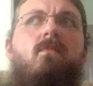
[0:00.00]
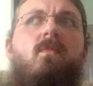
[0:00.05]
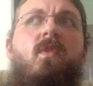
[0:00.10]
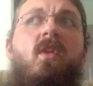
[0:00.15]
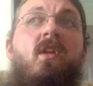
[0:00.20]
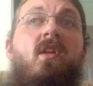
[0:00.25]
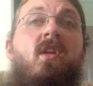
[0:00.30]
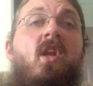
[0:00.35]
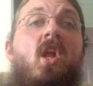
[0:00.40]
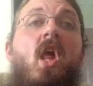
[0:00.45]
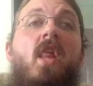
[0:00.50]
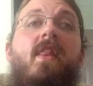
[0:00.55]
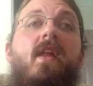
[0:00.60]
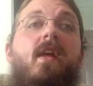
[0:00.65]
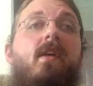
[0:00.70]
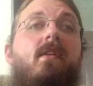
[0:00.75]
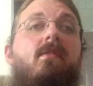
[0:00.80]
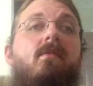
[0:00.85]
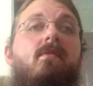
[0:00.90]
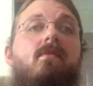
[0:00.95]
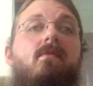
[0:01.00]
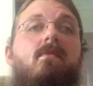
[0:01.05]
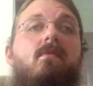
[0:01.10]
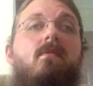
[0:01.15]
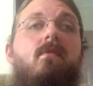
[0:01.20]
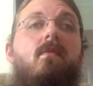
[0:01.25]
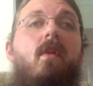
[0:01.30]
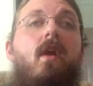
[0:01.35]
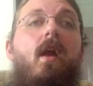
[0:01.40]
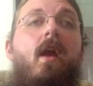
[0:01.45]
did nothing
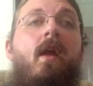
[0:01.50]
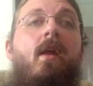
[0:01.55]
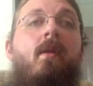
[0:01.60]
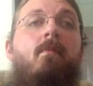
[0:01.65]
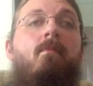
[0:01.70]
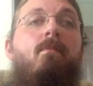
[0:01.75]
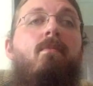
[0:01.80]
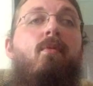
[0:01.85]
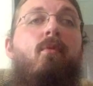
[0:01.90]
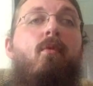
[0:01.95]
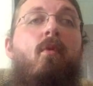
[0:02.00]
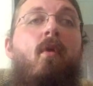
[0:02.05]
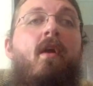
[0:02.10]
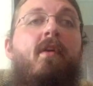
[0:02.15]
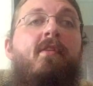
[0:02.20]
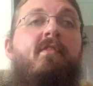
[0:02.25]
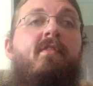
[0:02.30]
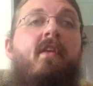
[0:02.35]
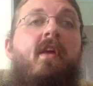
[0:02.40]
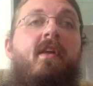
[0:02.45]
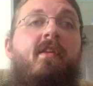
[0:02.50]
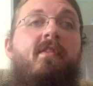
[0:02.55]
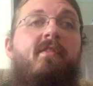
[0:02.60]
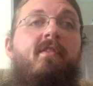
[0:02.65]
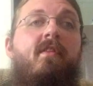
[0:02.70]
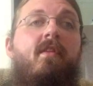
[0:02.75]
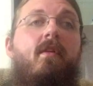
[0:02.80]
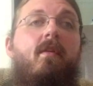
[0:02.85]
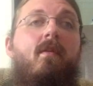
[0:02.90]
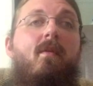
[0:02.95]
and
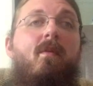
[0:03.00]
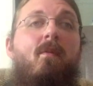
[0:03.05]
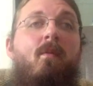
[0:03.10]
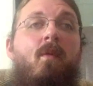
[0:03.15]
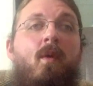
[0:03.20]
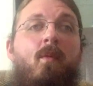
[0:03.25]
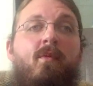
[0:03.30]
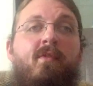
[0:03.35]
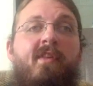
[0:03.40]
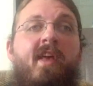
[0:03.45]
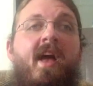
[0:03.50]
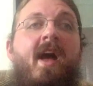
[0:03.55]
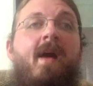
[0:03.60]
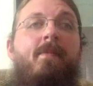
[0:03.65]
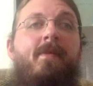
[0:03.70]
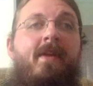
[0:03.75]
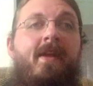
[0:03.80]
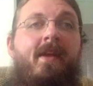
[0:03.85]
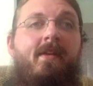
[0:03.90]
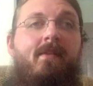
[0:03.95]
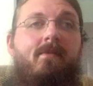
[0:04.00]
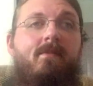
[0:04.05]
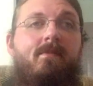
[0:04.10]
processed what was happening.